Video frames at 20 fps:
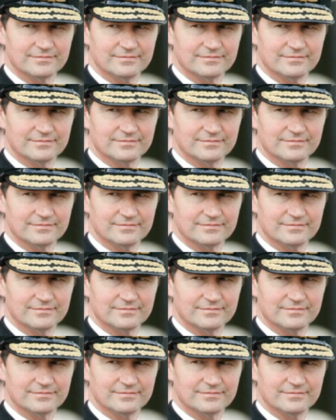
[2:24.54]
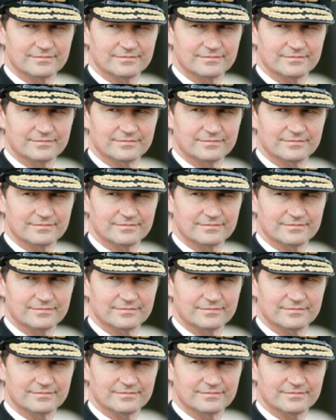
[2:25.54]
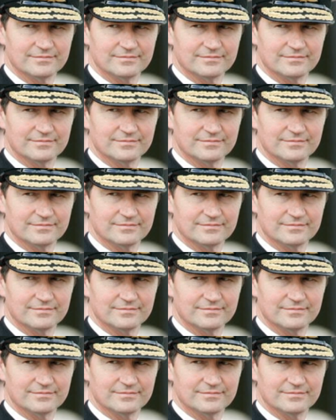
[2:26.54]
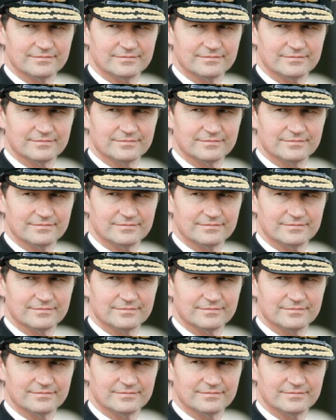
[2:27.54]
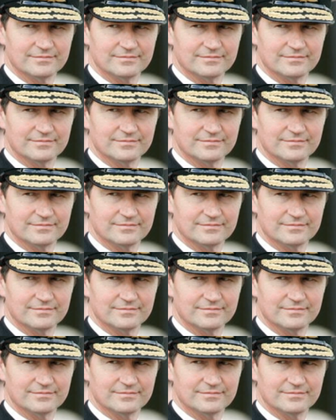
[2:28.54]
The face doesn't move, so there is nothing to read.